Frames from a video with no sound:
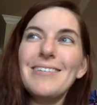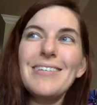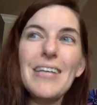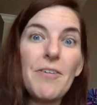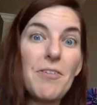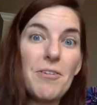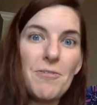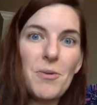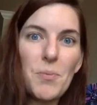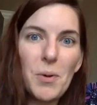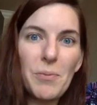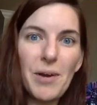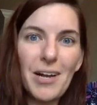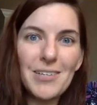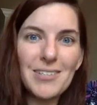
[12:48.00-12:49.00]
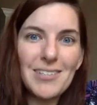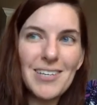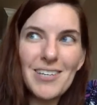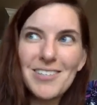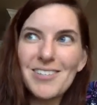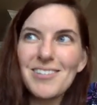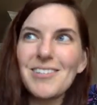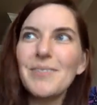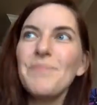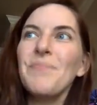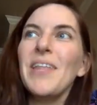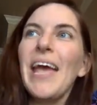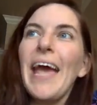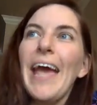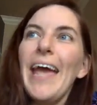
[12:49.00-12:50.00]
give it a few more practice sessions.
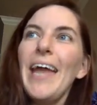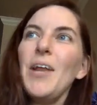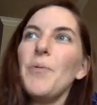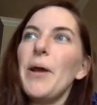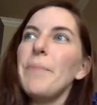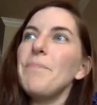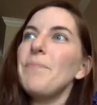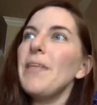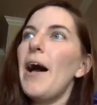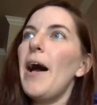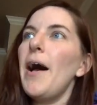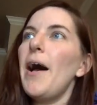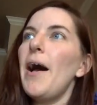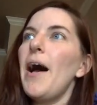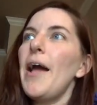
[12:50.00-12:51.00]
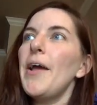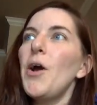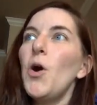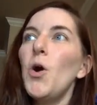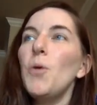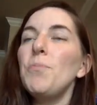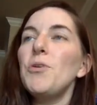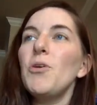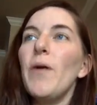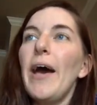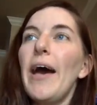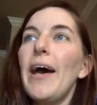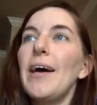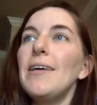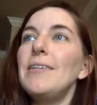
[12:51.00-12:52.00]
Anyway, I hope you
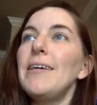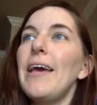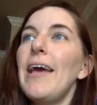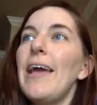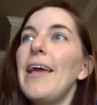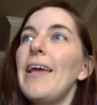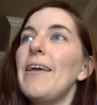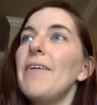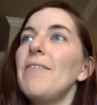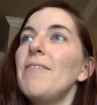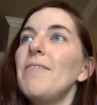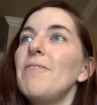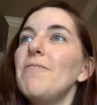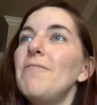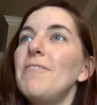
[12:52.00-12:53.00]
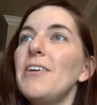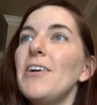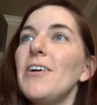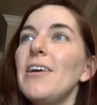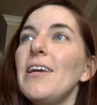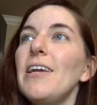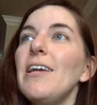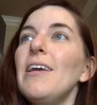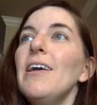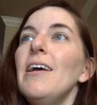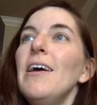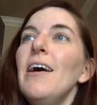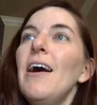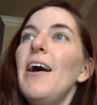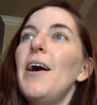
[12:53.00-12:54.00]
had a very
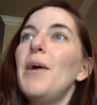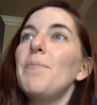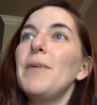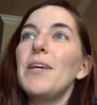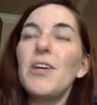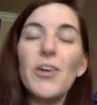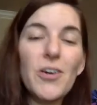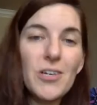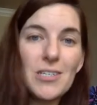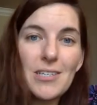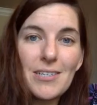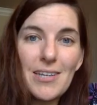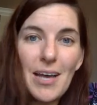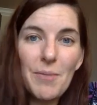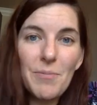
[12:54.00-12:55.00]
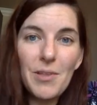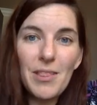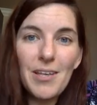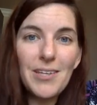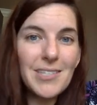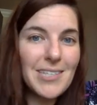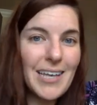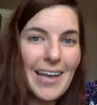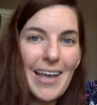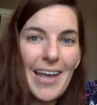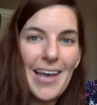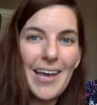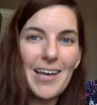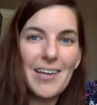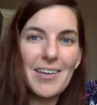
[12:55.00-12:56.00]
encouraging time with this,
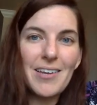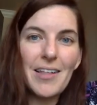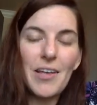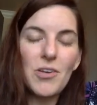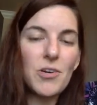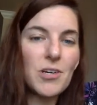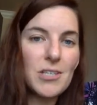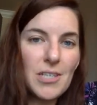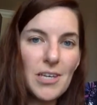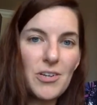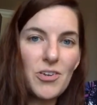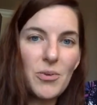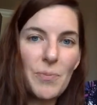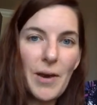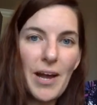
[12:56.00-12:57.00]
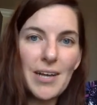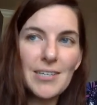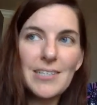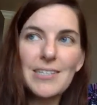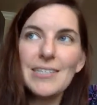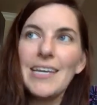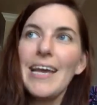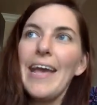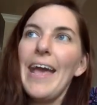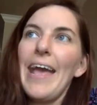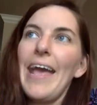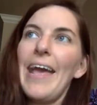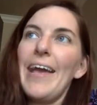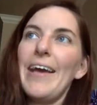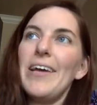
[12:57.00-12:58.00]
and that you'll continue to practice
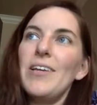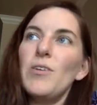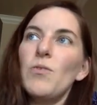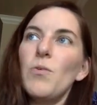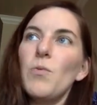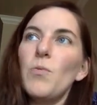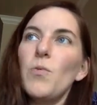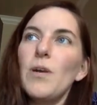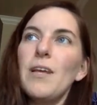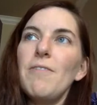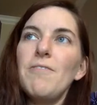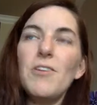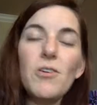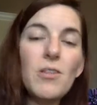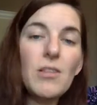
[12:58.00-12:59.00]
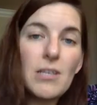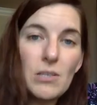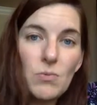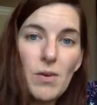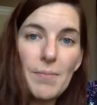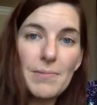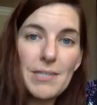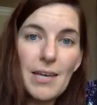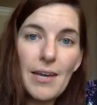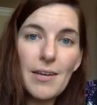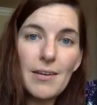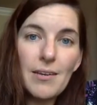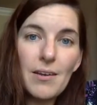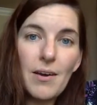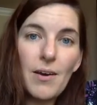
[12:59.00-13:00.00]
and review this
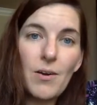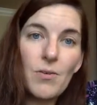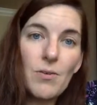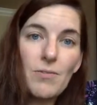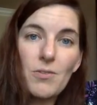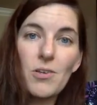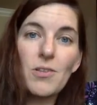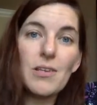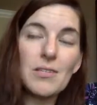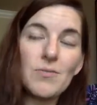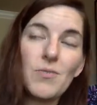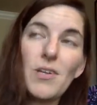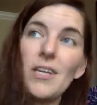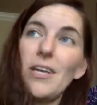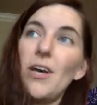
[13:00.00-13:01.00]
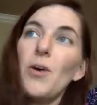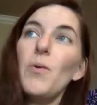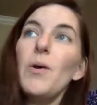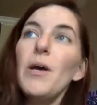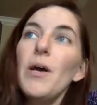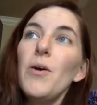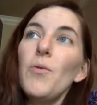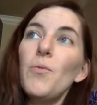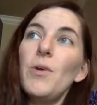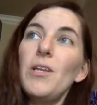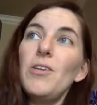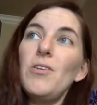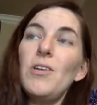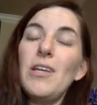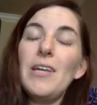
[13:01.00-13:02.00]
website, review this video
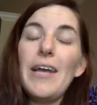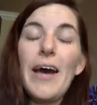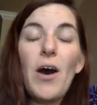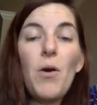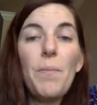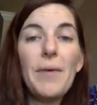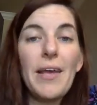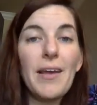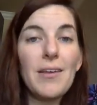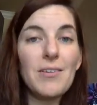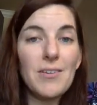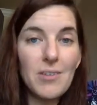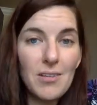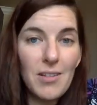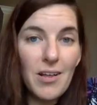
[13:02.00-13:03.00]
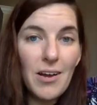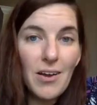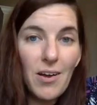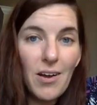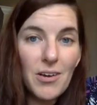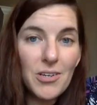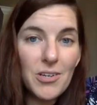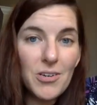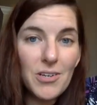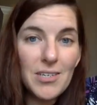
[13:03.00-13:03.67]
when you need help, and good luck on your